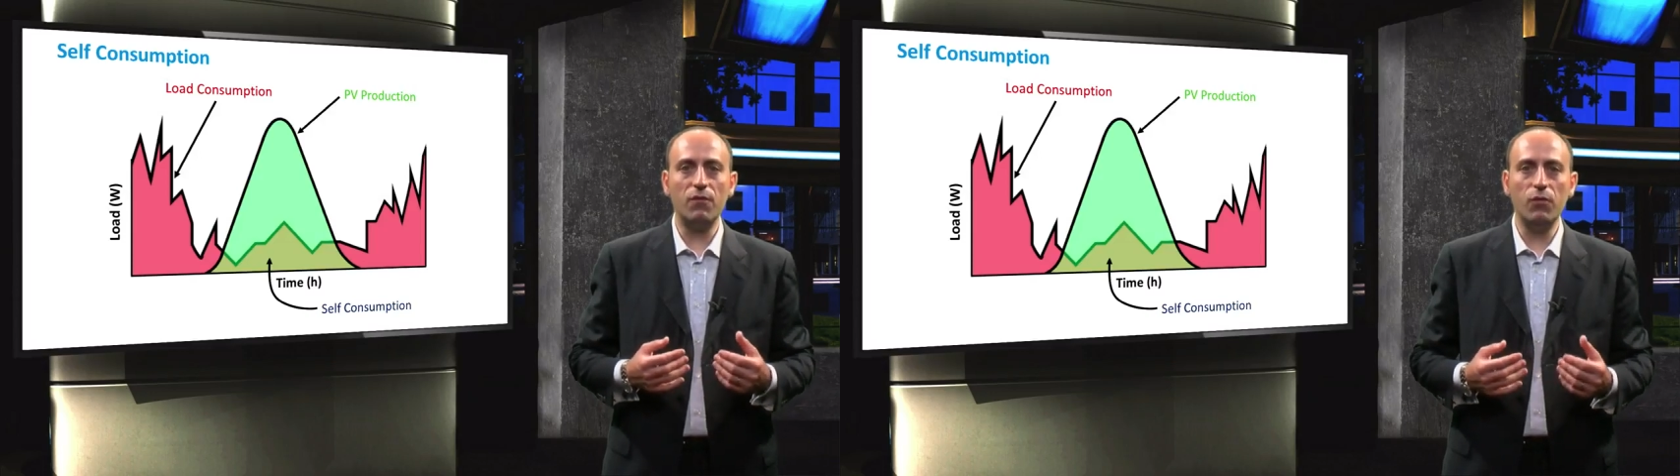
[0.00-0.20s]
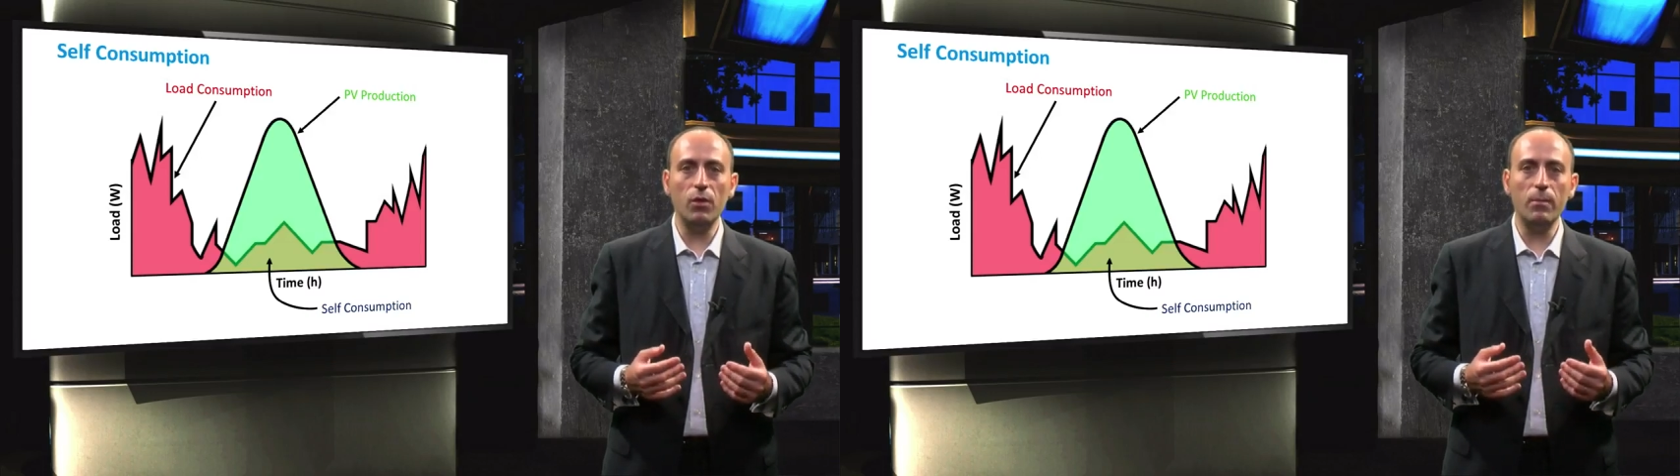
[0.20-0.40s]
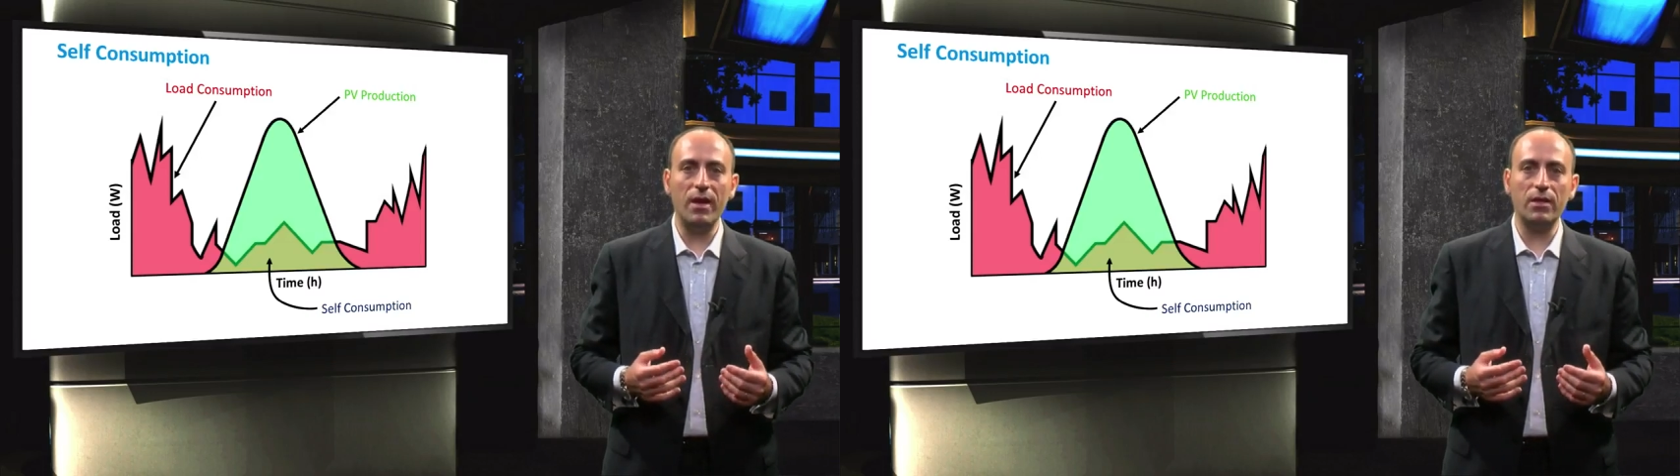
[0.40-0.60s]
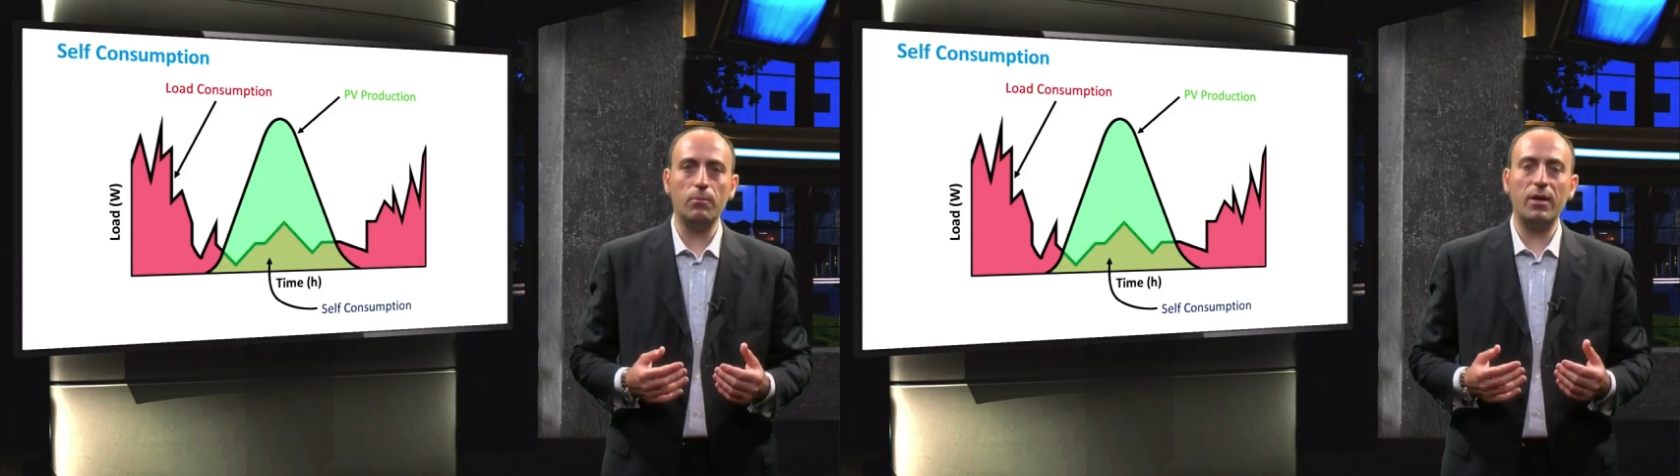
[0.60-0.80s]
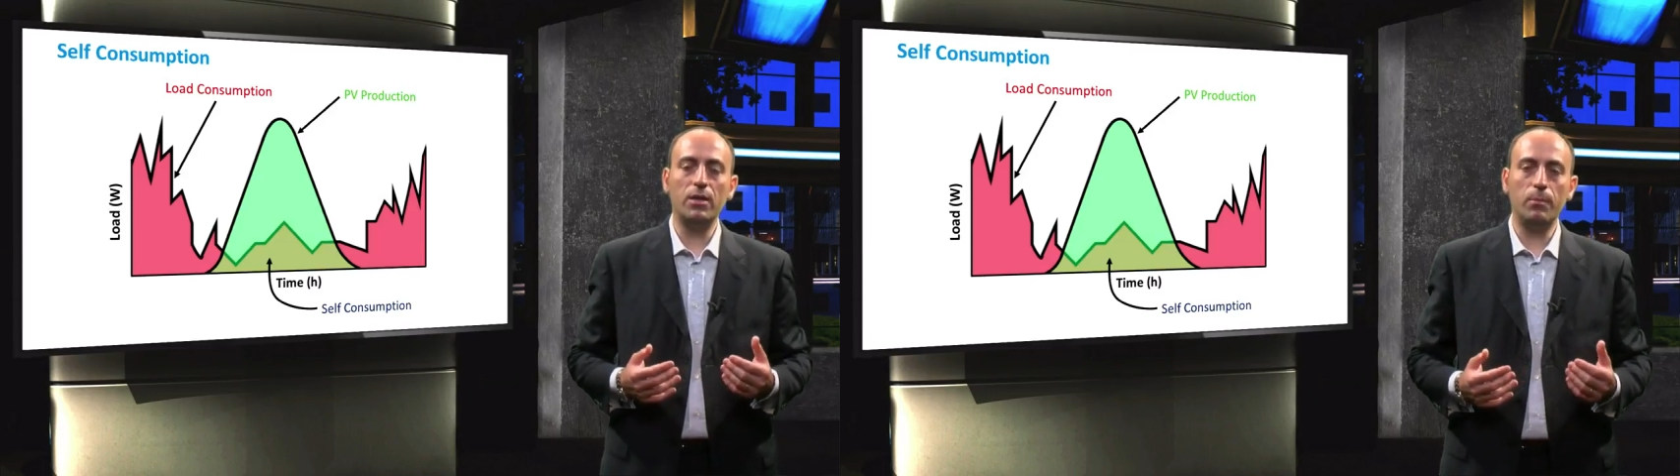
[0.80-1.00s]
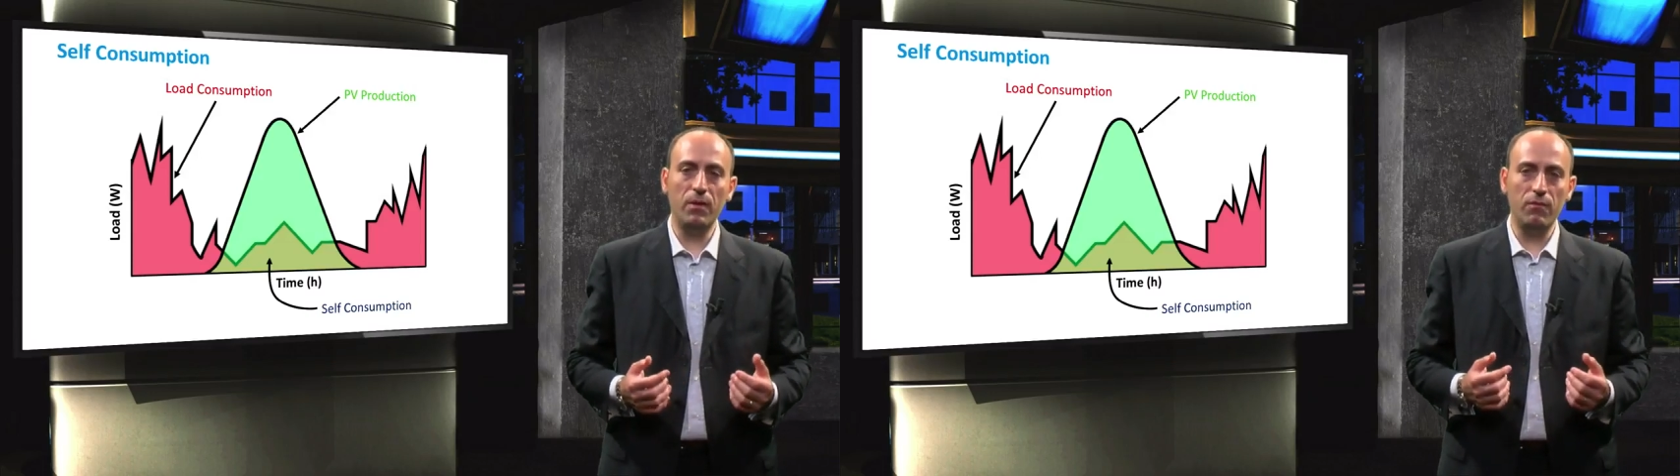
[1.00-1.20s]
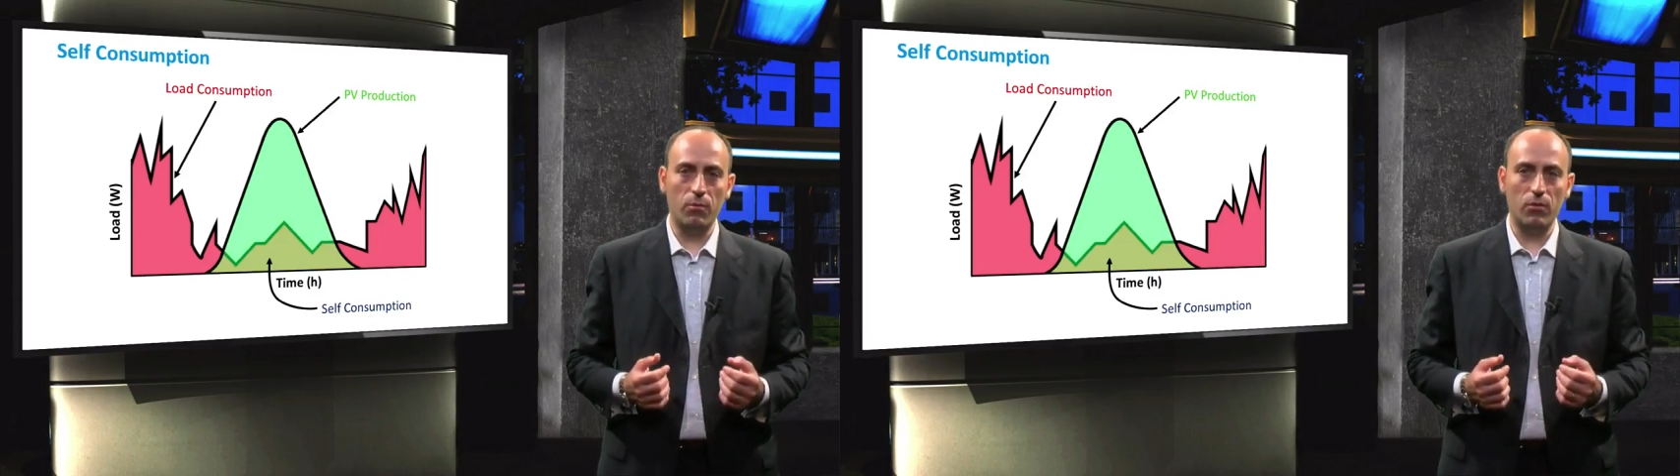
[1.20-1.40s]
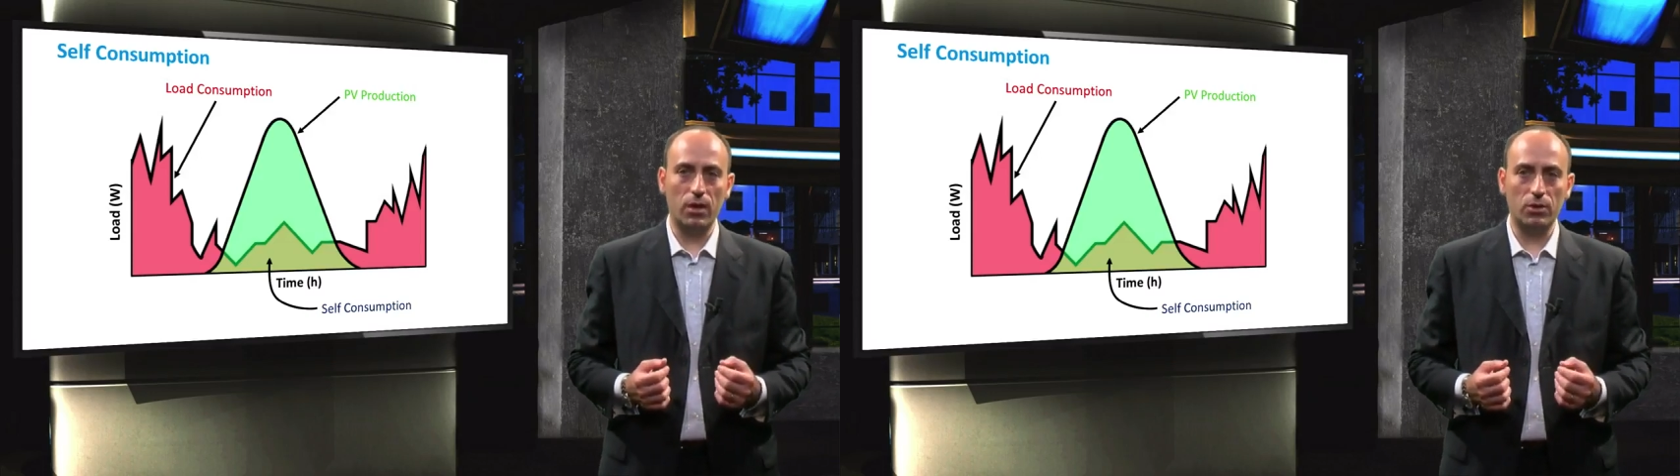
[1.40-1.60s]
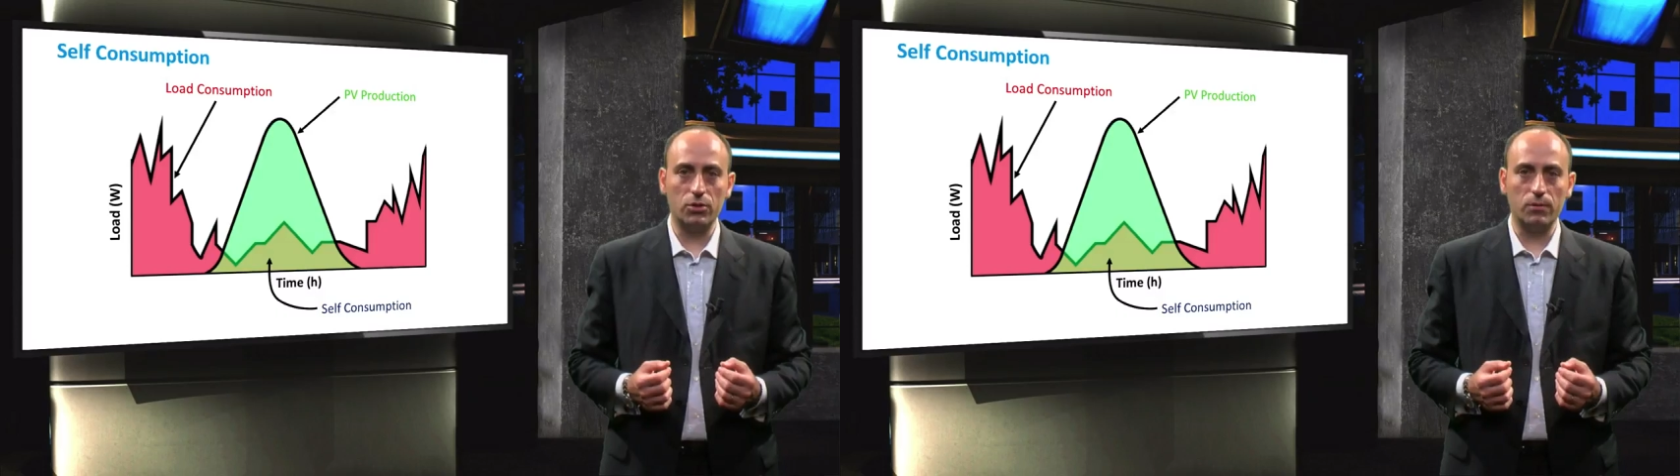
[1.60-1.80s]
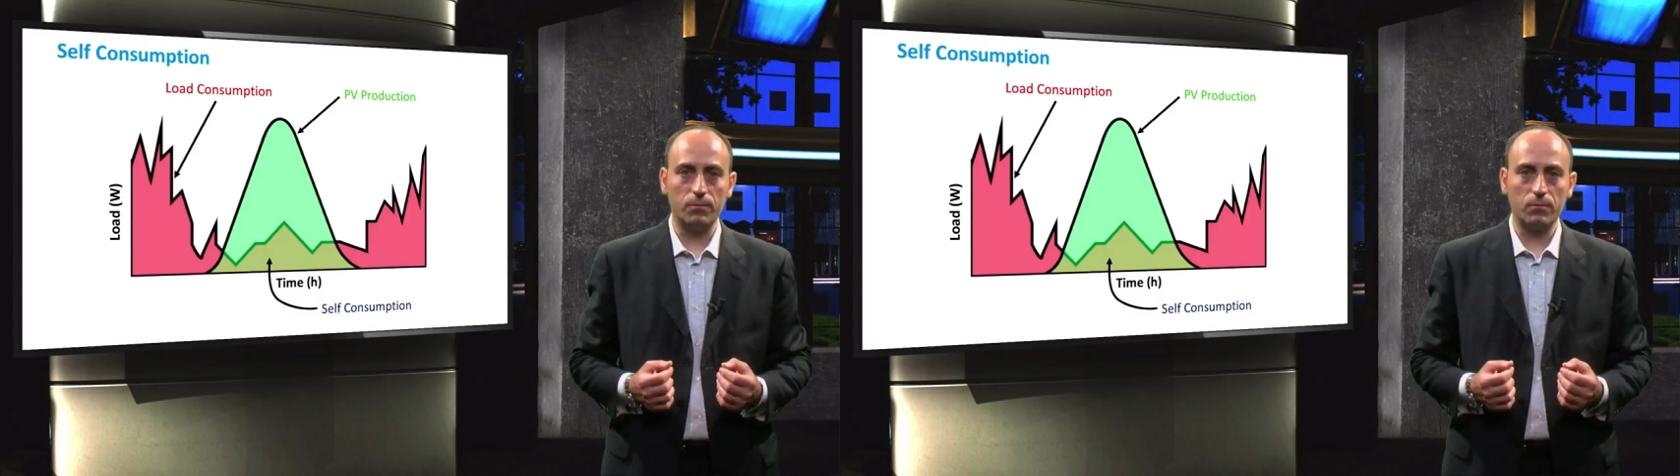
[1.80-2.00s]
fully met by the PV
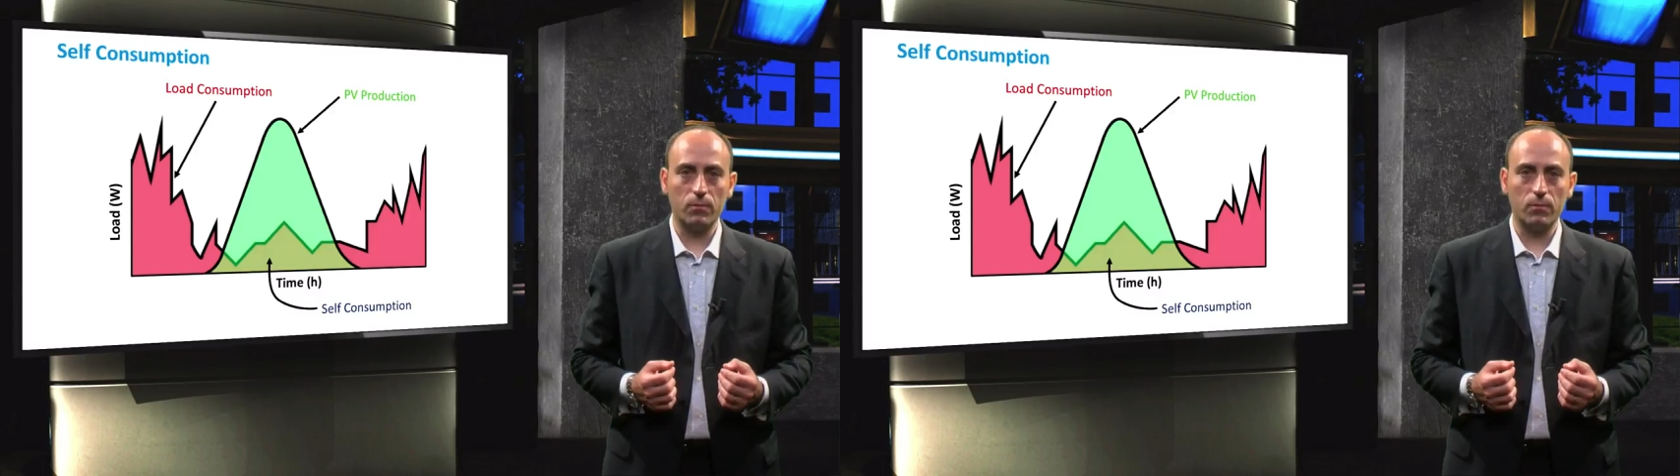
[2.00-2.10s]
production.